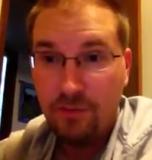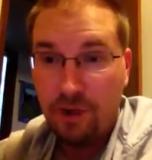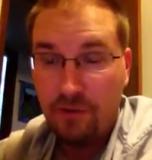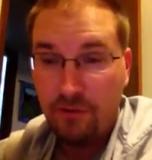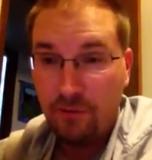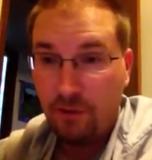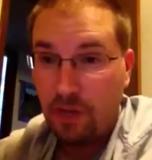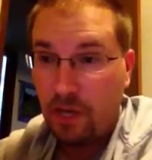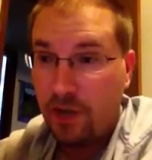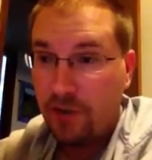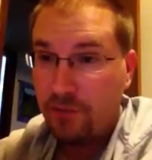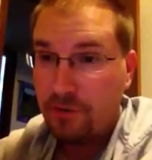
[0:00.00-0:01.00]
preferably
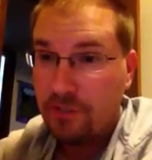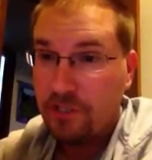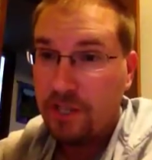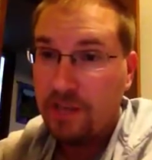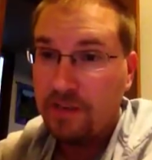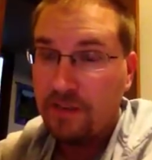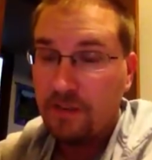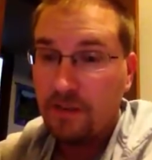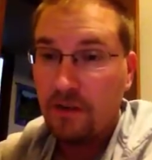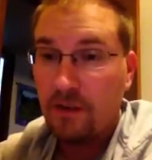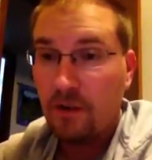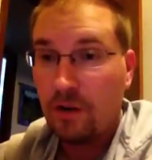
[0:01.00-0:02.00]
100%
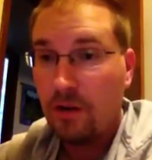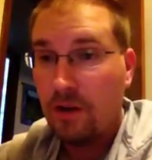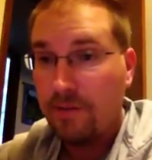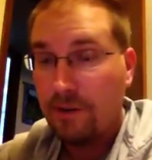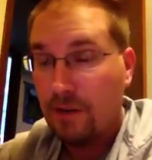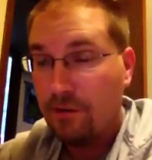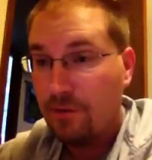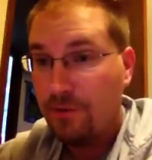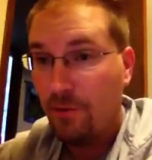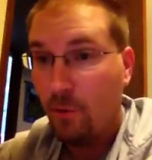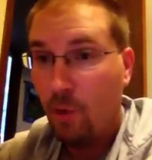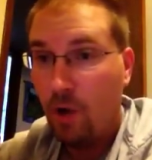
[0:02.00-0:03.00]
or uh, FiO2
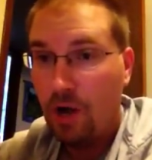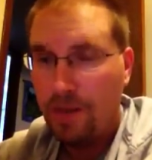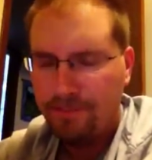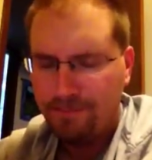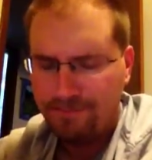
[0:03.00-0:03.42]
of 1